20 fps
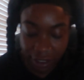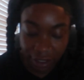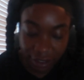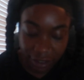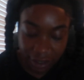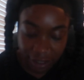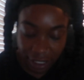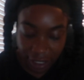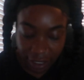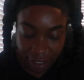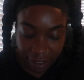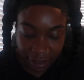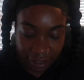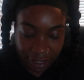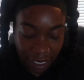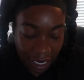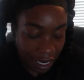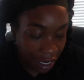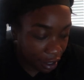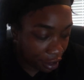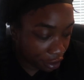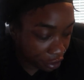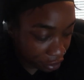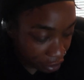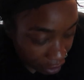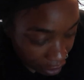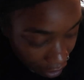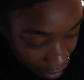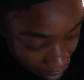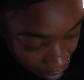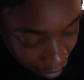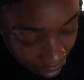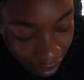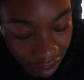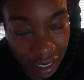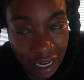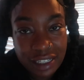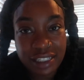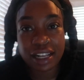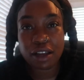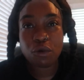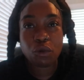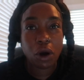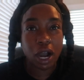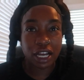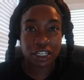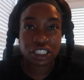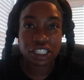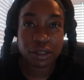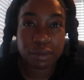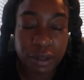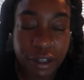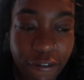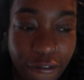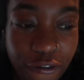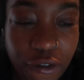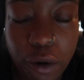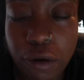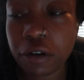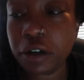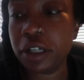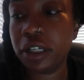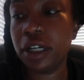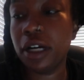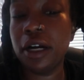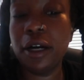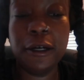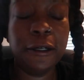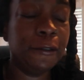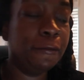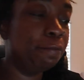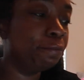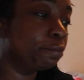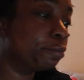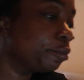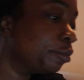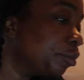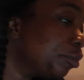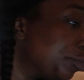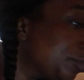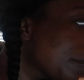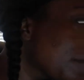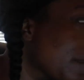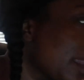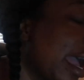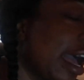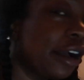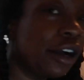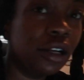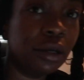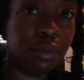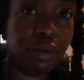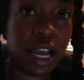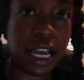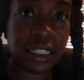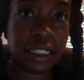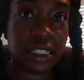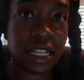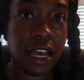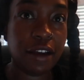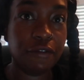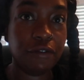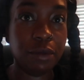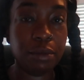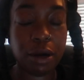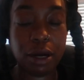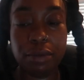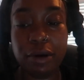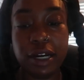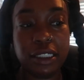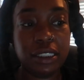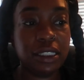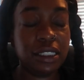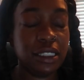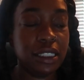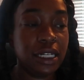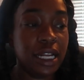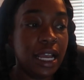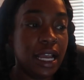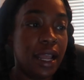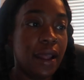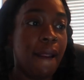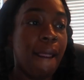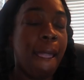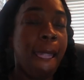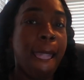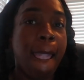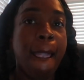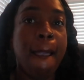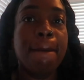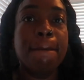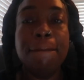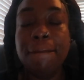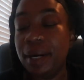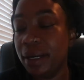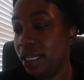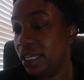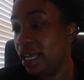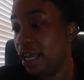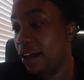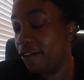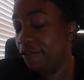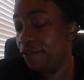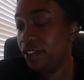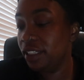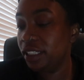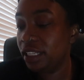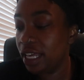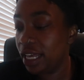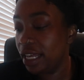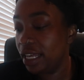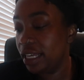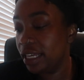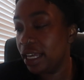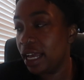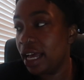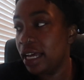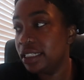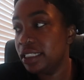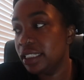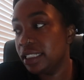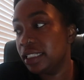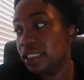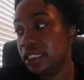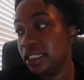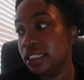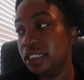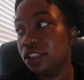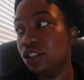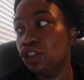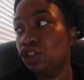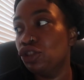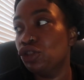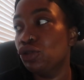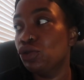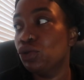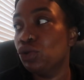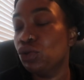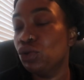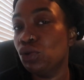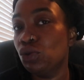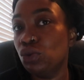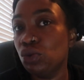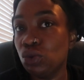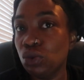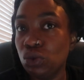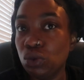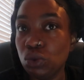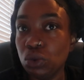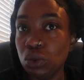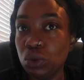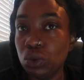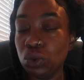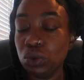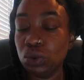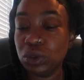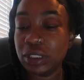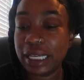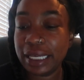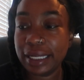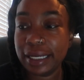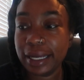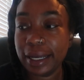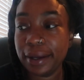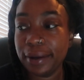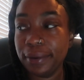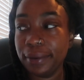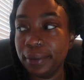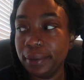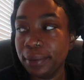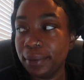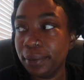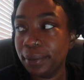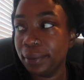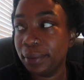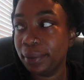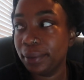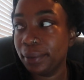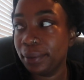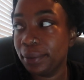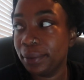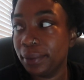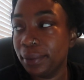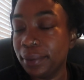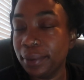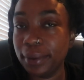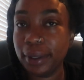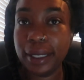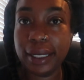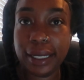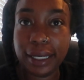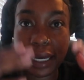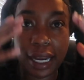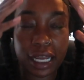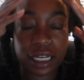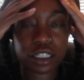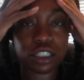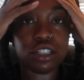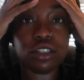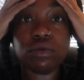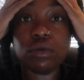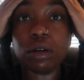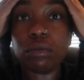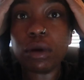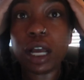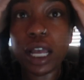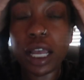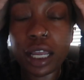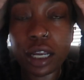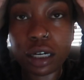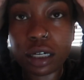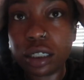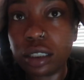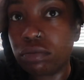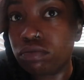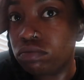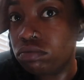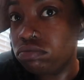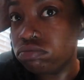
gonna take it down. And I say wash it before um I go to practice. I have football practice today, but I feel like I just need to take it down, and then I can just wear my hair up